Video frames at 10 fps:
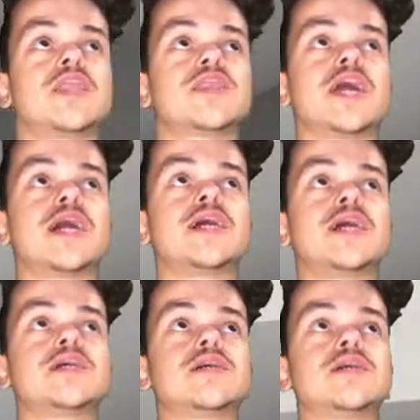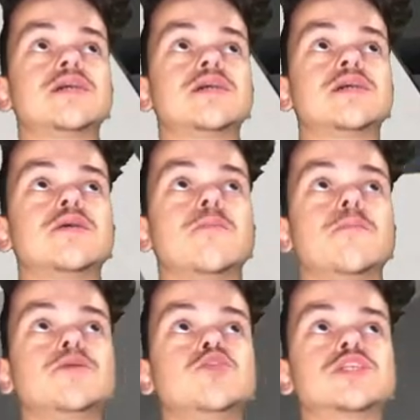That
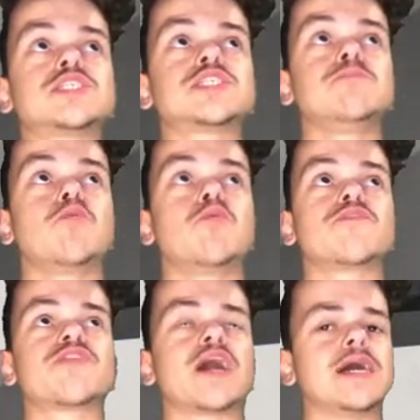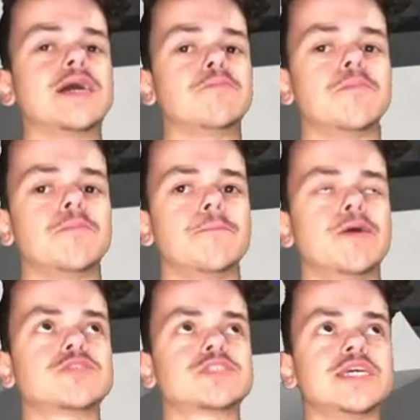you're gonna see more of that
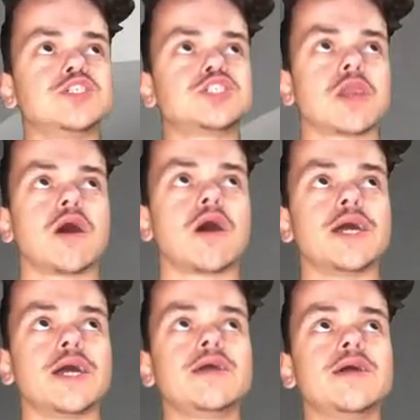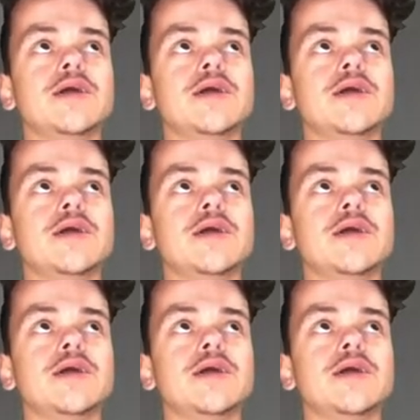mostly in July.